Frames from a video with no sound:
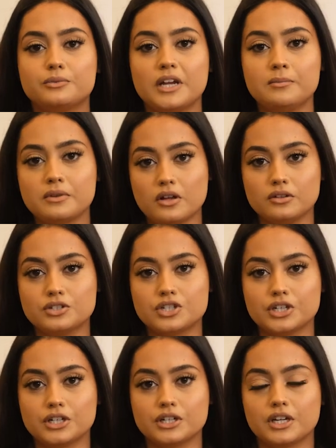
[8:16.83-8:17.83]
rape
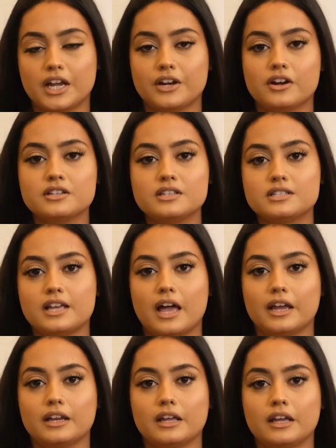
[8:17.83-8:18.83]
culture in our
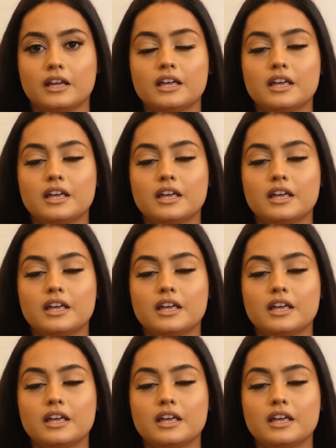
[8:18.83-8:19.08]
society